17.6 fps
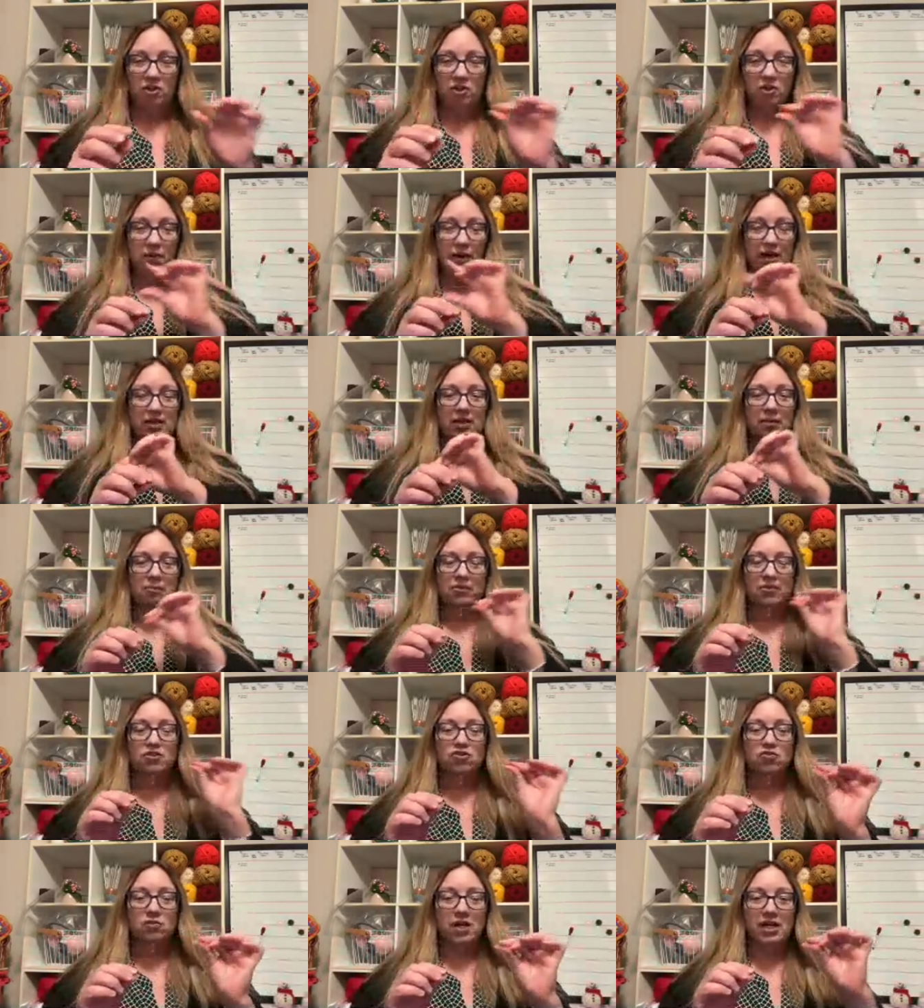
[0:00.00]
So you end up with
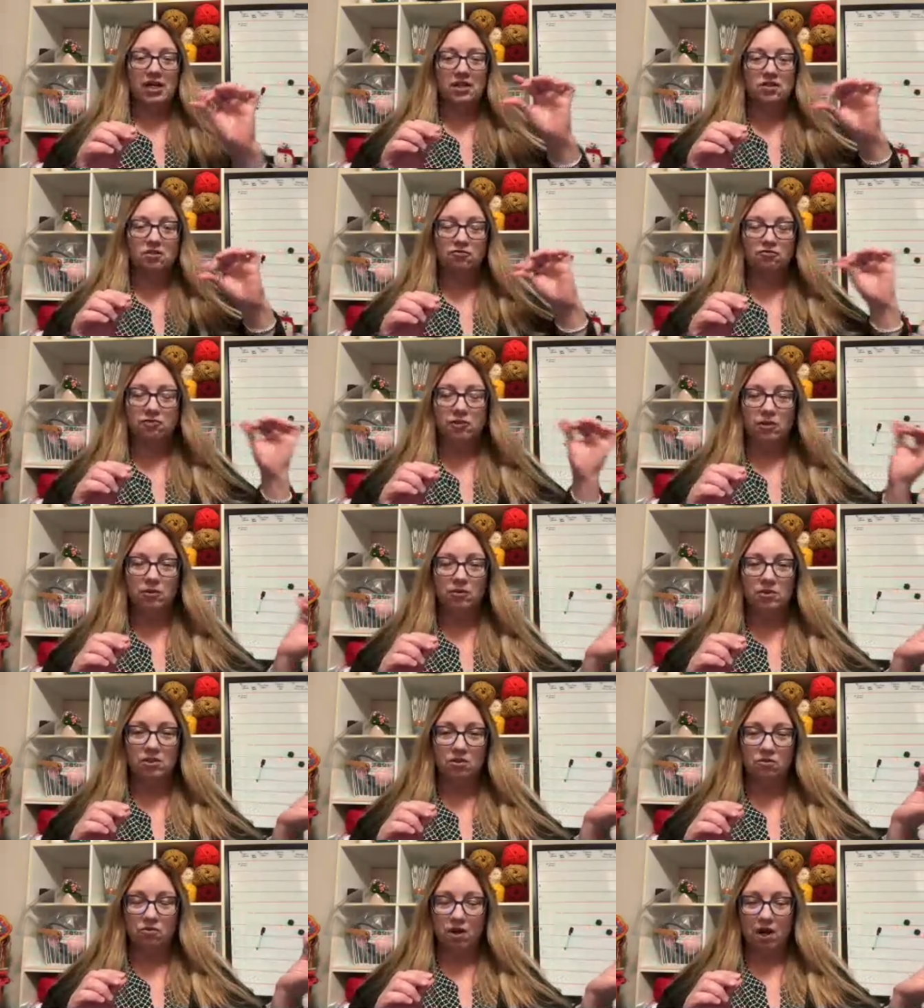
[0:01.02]
strands or
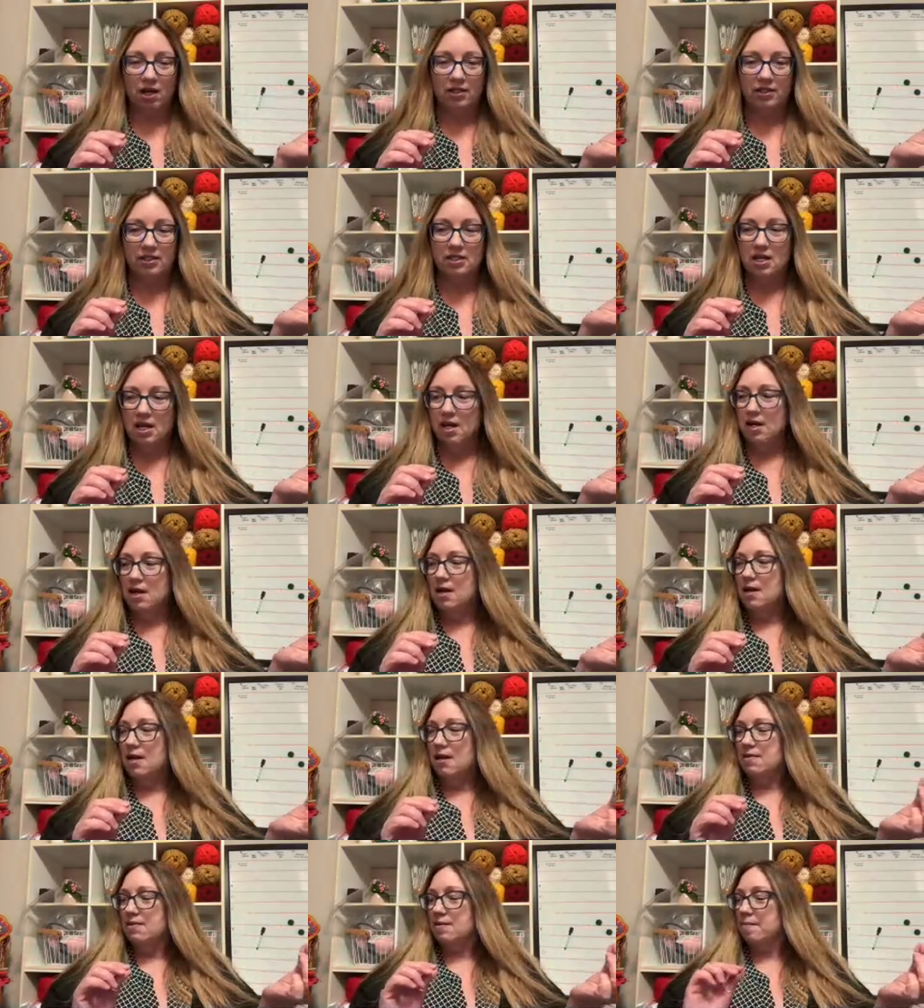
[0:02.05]
floats across
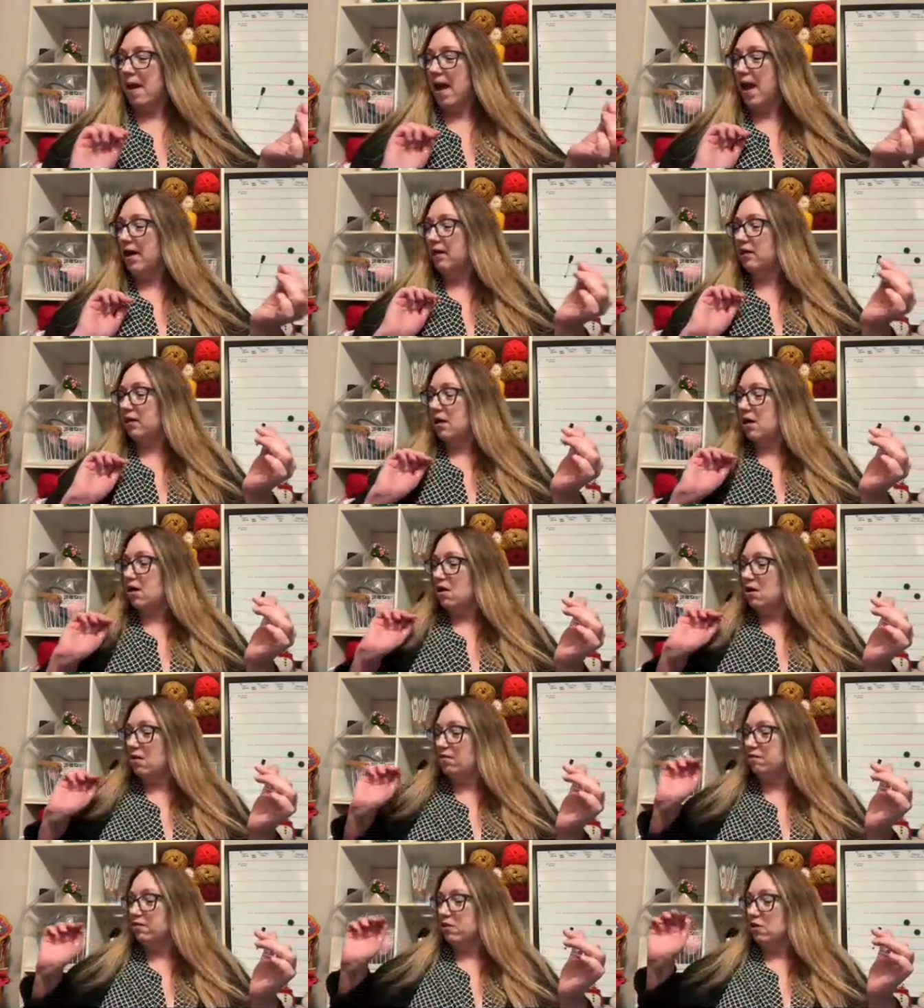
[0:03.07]
the back
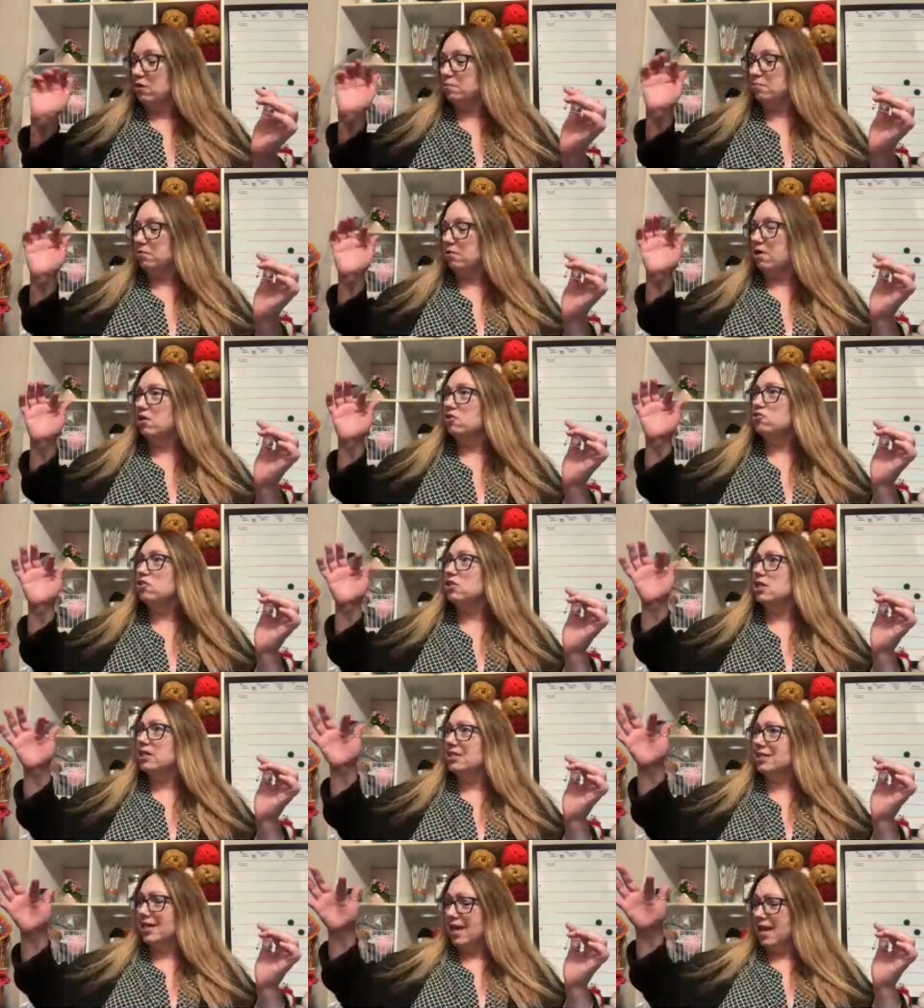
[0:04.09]
of your project.